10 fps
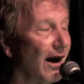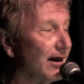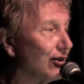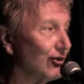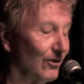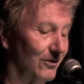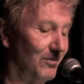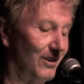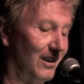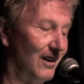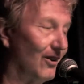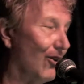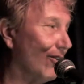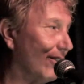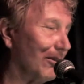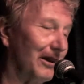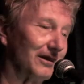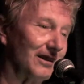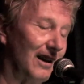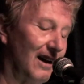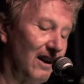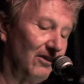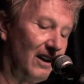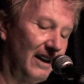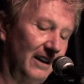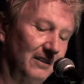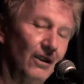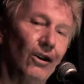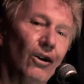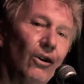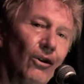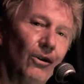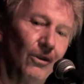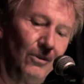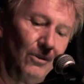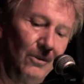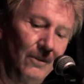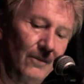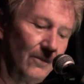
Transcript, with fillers: I should be over it now, I know.